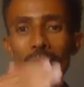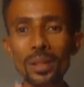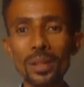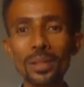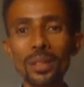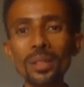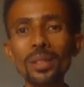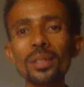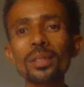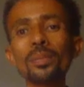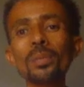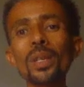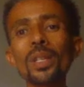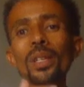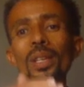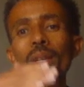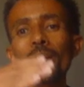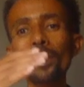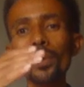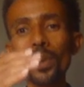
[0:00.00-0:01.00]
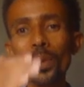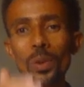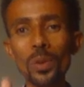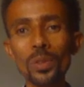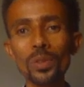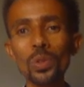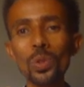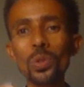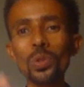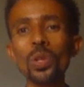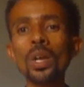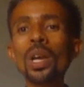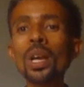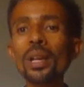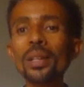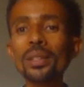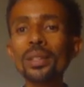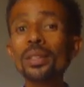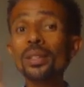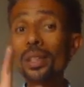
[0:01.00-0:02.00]
this is medium, or so.
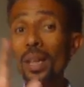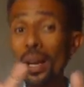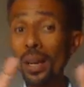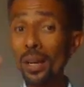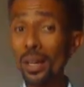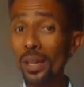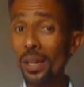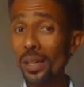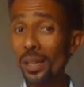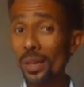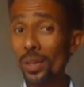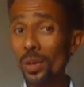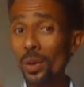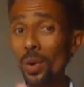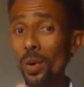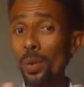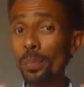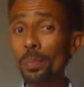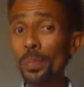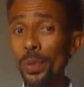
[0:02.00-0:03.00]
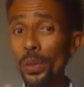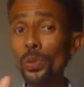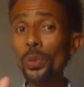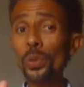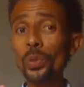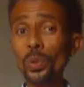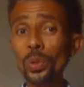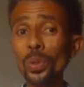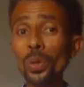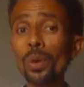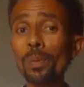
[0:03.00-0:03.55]
These are open issues.